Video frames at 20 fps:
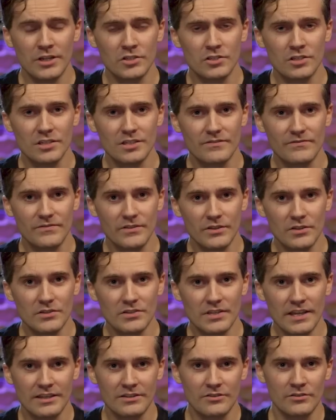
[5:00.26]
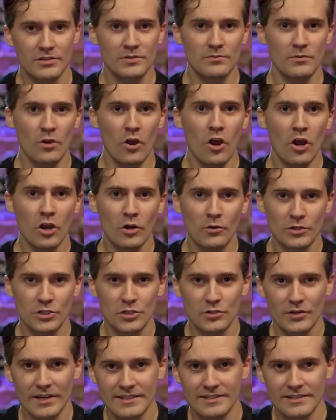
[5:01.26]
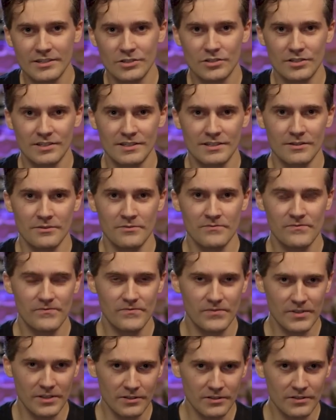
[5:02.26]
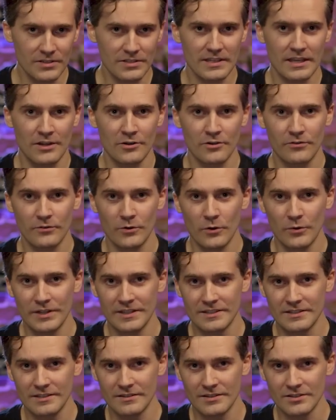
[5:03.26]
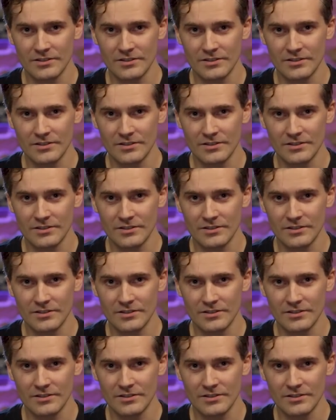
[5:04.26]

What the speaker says: it just feels like there's awkward transitions of fills that are thrown into the